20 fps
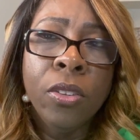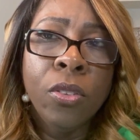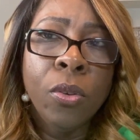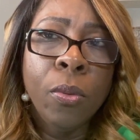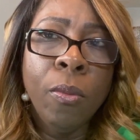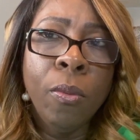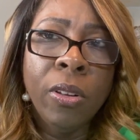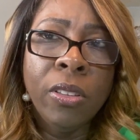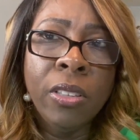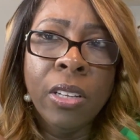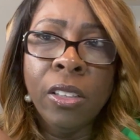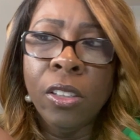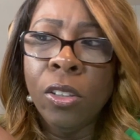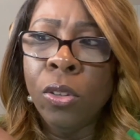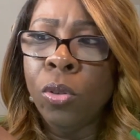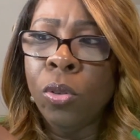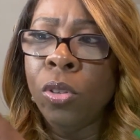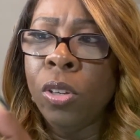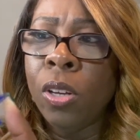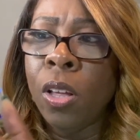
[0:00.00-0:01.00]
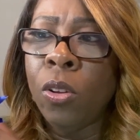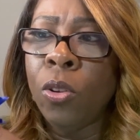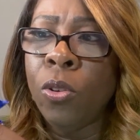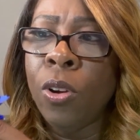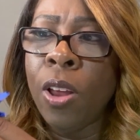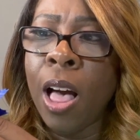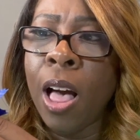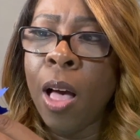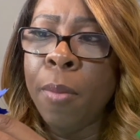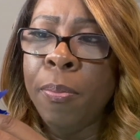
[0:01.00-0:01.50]
So we want the little yellow
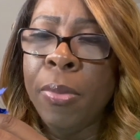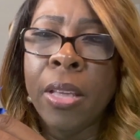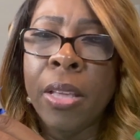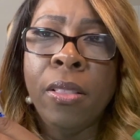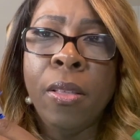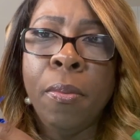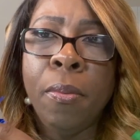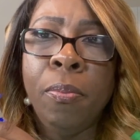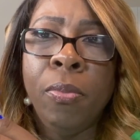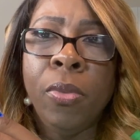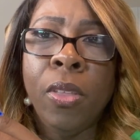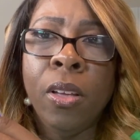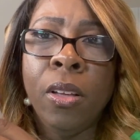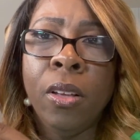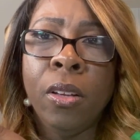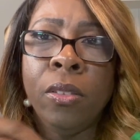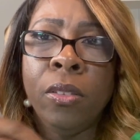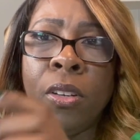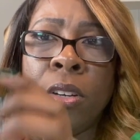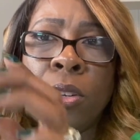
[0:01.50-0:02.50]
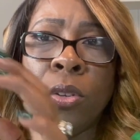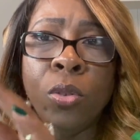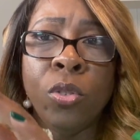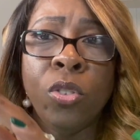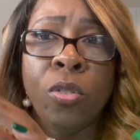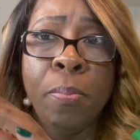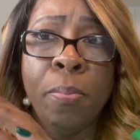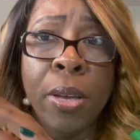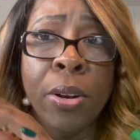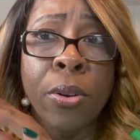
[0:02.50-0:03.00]
knob that the little
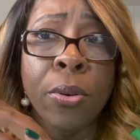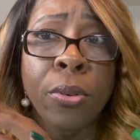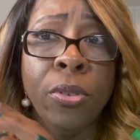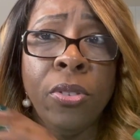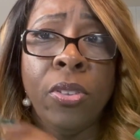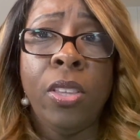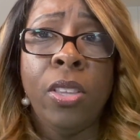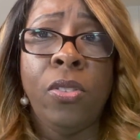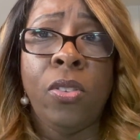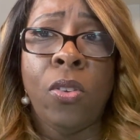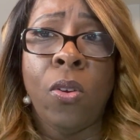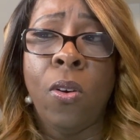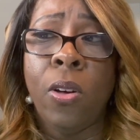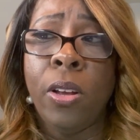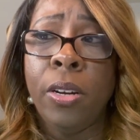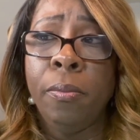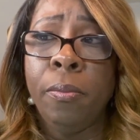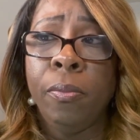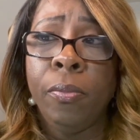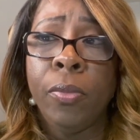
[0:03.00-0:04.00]
spinner sits on.